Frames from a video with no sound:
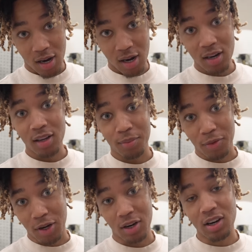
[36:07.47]
I am
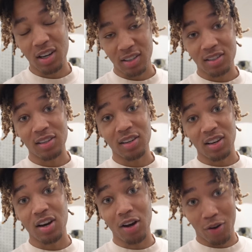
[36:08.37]
cutting
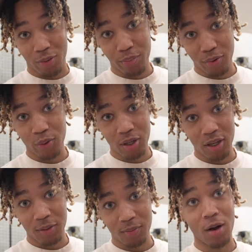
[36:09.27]
up,
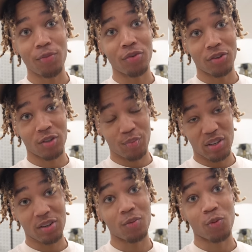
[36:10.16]
okay? I'm finna
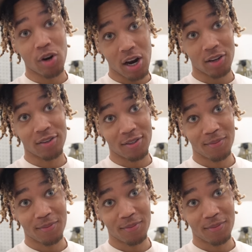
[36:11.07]
spin the racks.